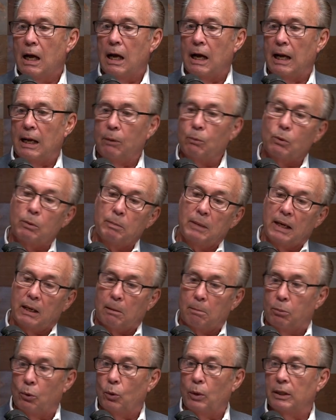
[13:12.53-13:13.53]
I would
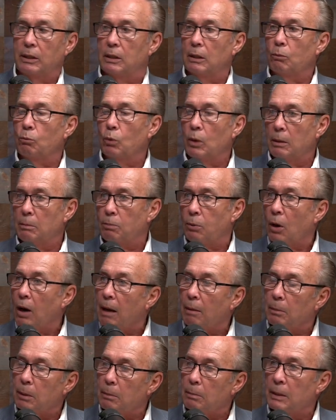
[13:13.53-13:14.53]
make a point that we'd
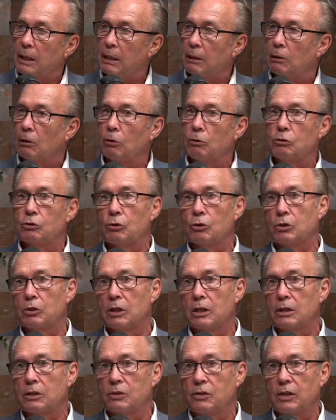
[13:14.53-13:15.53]
probably be closer
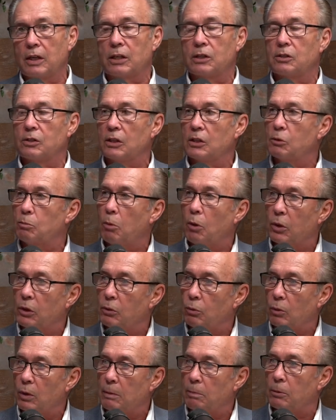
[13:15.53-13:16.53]
to 6,
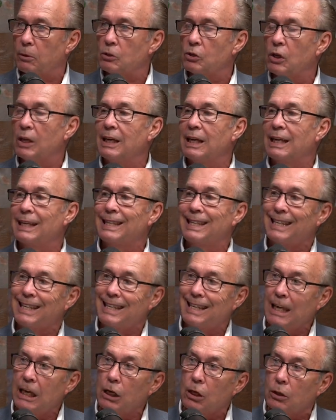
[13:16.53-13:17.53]
6.3% in the
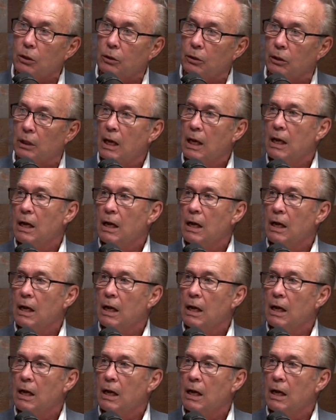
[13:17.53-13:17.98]
yield